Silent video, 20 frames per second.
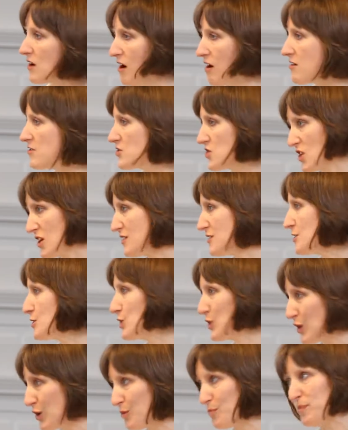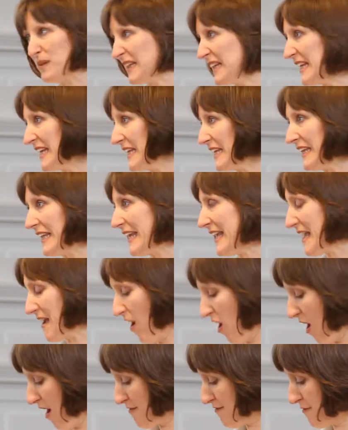are just
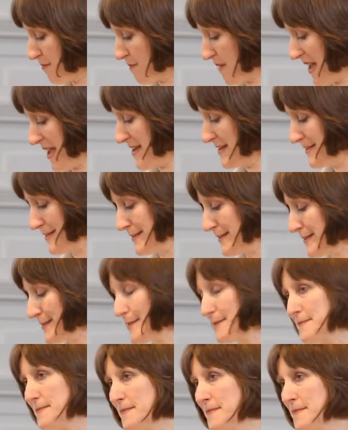completely off base.